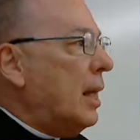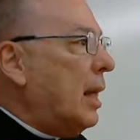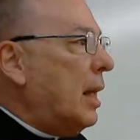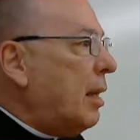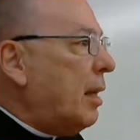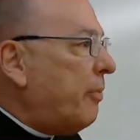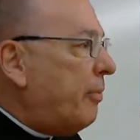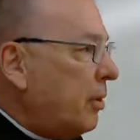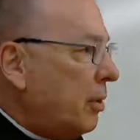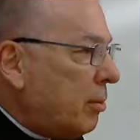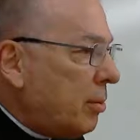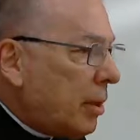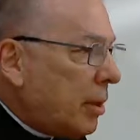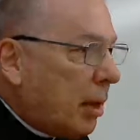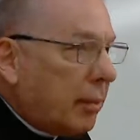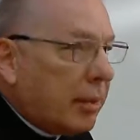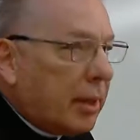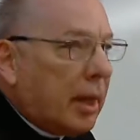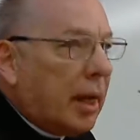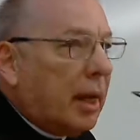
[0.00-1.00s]
If you
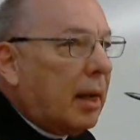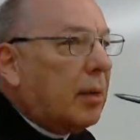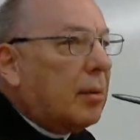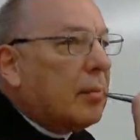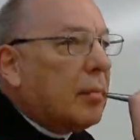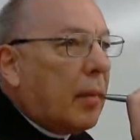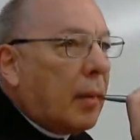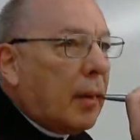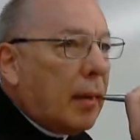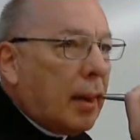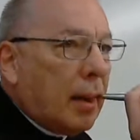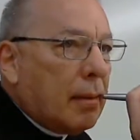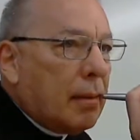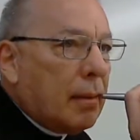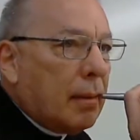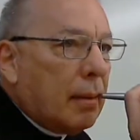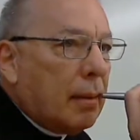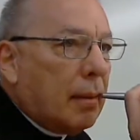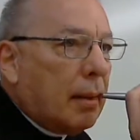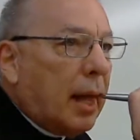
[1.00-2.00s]
go there
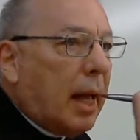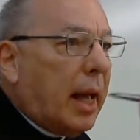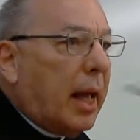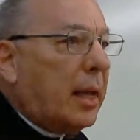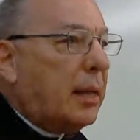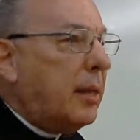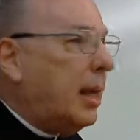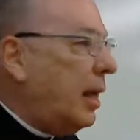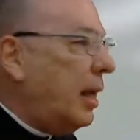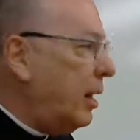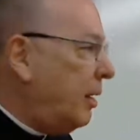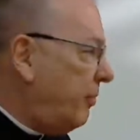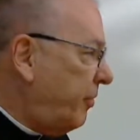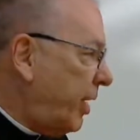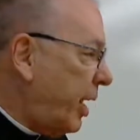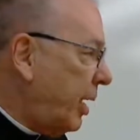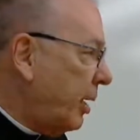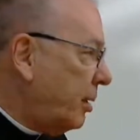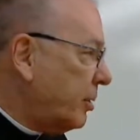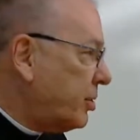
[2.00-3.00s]
and it
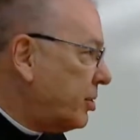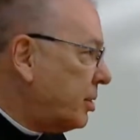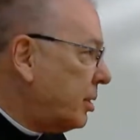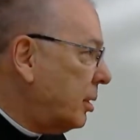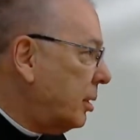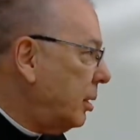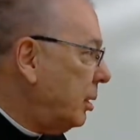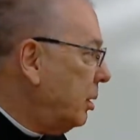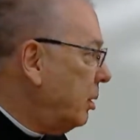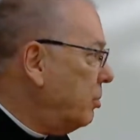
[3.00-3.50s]
fails,